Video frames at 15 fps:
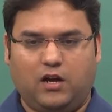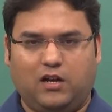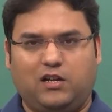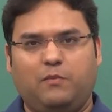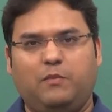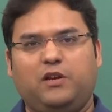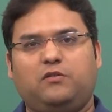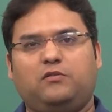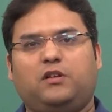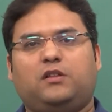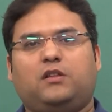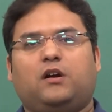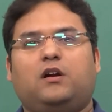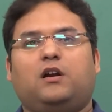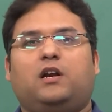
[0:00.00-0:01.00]
Coming to the
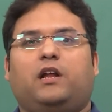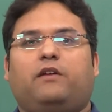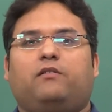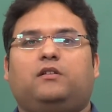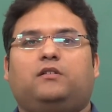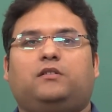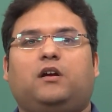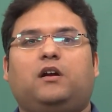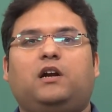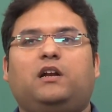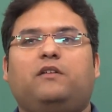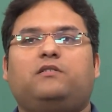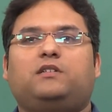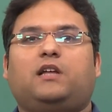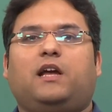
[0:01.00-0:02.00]
third level
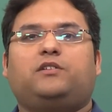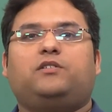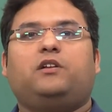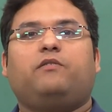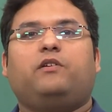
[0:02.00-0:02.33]
is actually